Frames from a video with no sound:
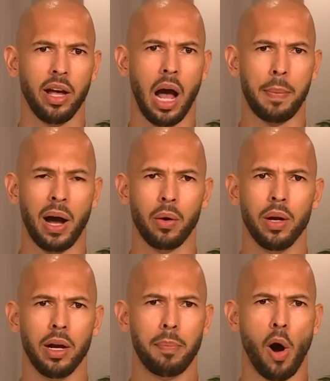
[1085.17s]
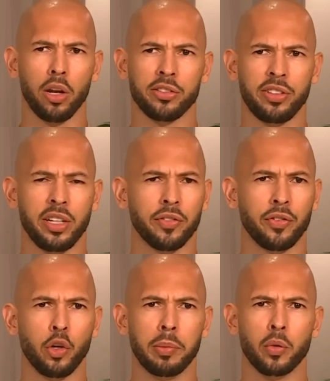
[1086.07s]
about policy of
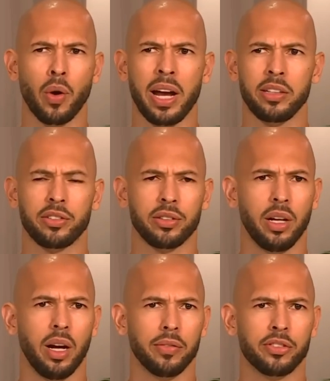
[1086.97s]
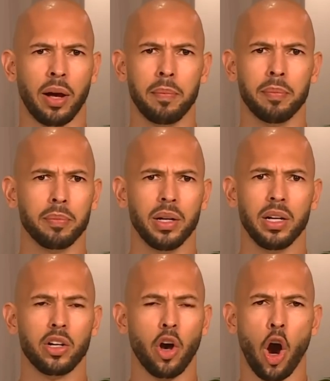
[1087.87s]
human rights of some
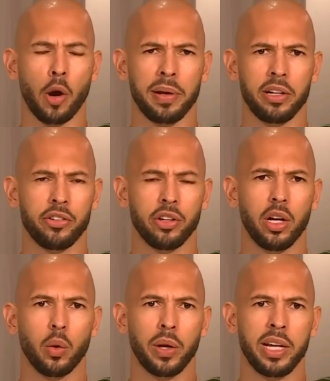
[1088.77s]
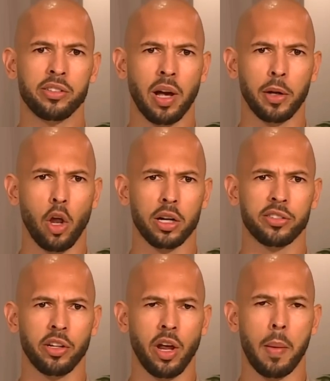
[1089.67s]
garbage when he's come along and
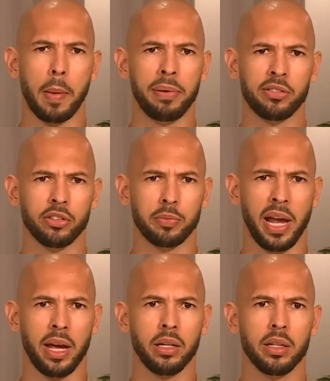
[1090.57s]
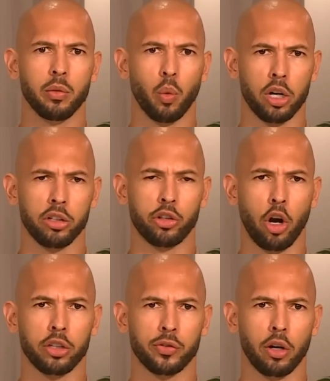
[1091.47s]
said, no, I'm a businessman. We're going to
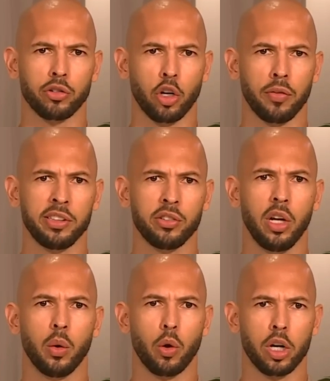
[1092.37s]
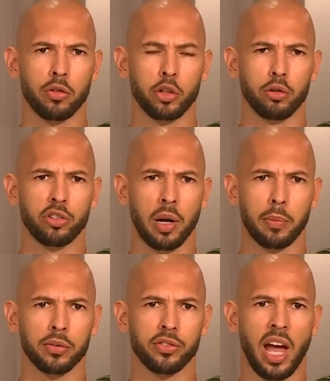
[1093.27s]
charge for our service. We're going to reduce the number
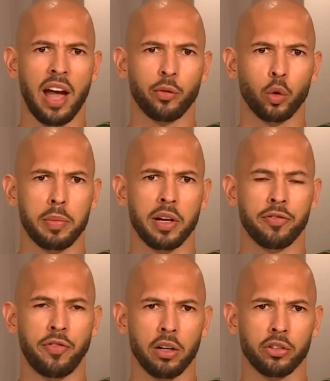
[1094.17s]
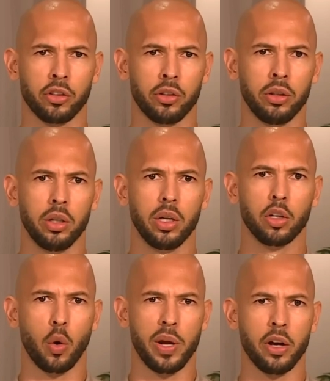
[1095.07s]
of staff and we're going to be a functional
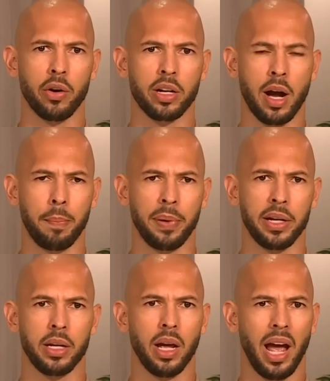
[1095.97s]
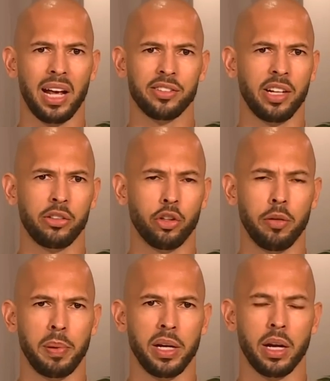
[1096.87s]
coherent company as they should
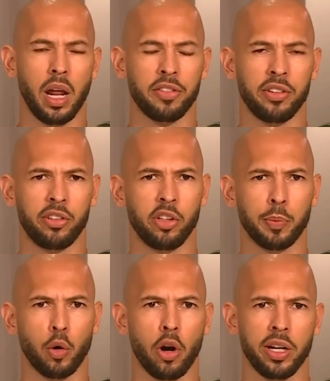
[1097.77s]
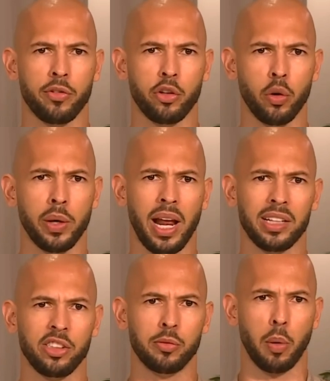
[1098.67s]
be. And it's his prerogative to do it as
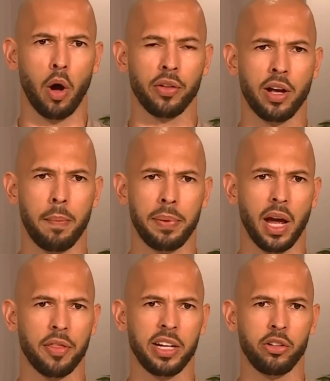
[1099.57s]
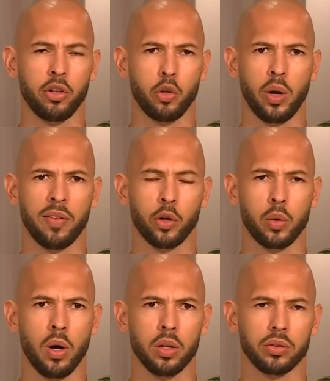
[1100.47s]
he's bought the company. I think he can do whatever he wants.